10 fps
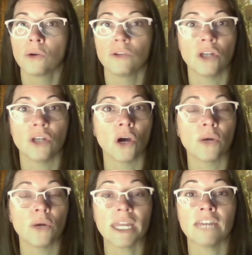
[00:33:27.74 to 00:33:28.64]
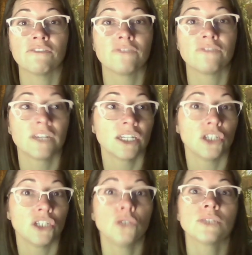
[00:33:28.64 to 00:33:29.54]
You know, if
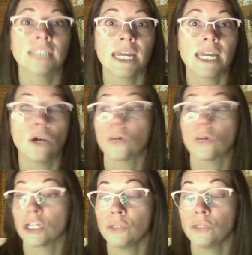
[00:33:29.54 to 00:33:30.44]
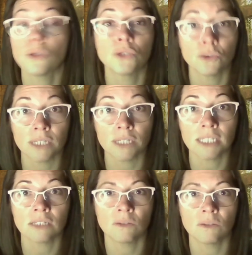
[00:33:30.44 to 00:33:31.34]
you say, oh, can you go do
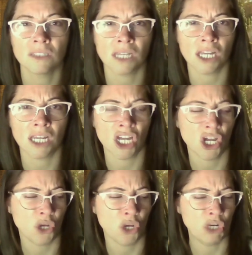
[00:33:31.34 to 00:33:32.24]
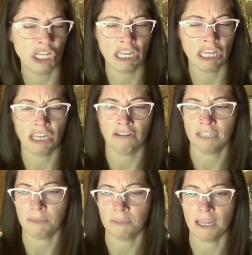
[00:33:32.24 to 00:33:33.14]
this? No one's like, who do you think you're
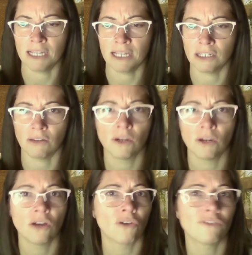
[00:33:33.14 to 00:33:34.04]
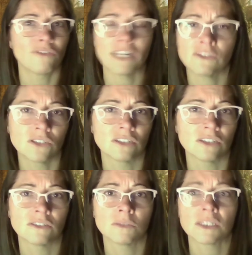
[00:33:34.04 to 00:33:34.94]
speaking to? Or vice
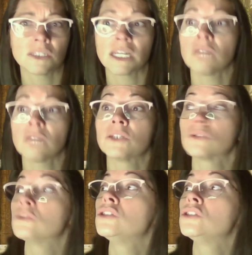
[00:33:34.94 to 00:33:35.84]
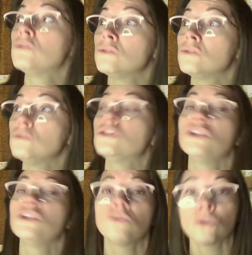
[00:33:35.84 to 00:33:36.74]
versa. If someone's like, hey, Rachel,
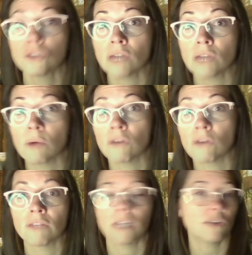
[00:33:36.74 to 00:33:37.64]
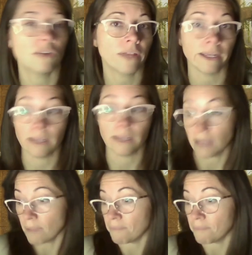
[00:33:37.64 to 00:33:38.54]
can you go do that one over there? You're like,
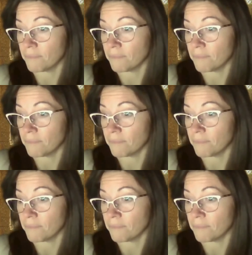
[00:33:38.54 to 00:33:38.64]
yep.